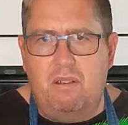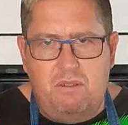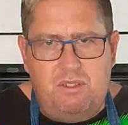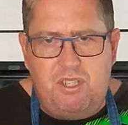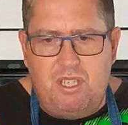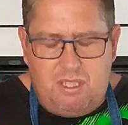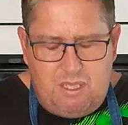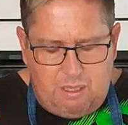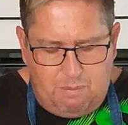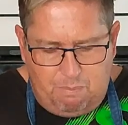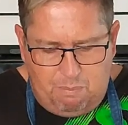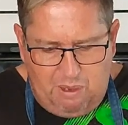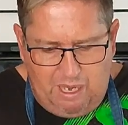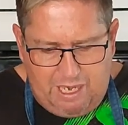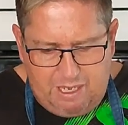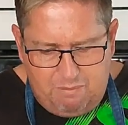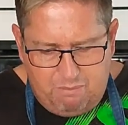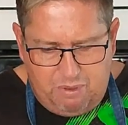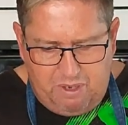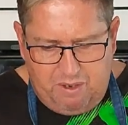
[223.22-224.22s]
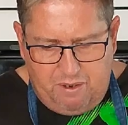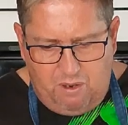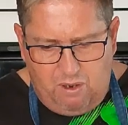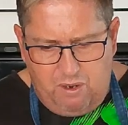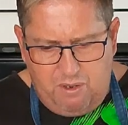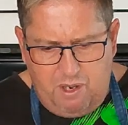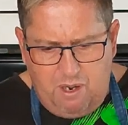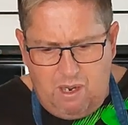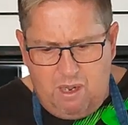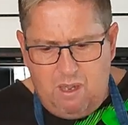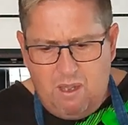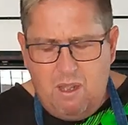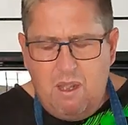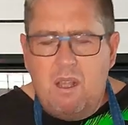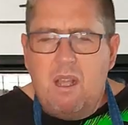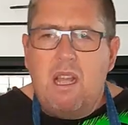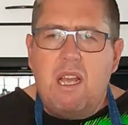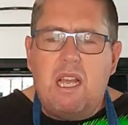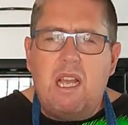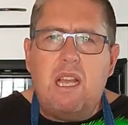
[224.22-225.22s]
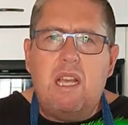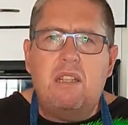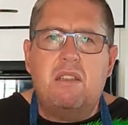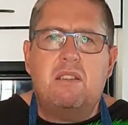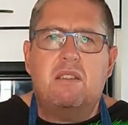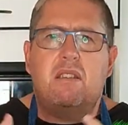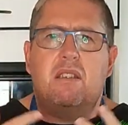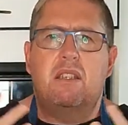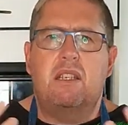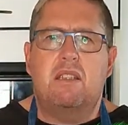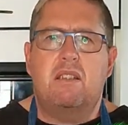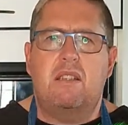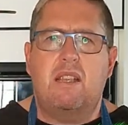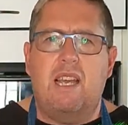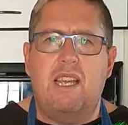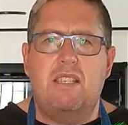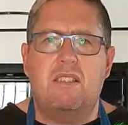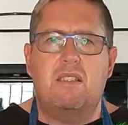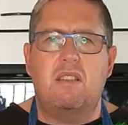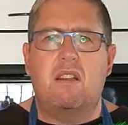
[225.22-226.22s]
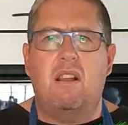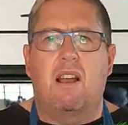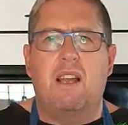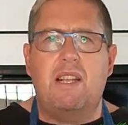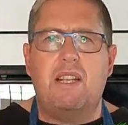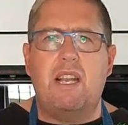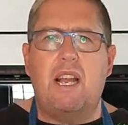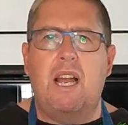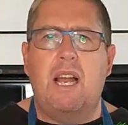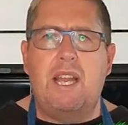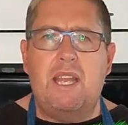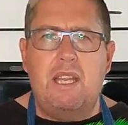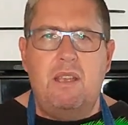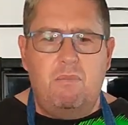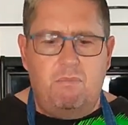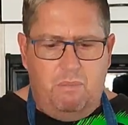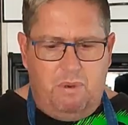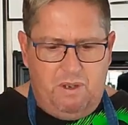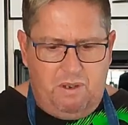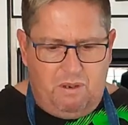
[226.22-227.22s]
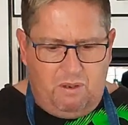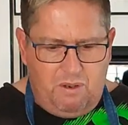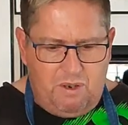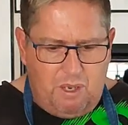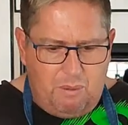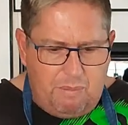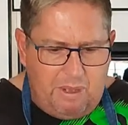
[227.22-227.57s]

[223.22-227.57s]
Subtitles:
just a plain banana. It's going to taste like a banana,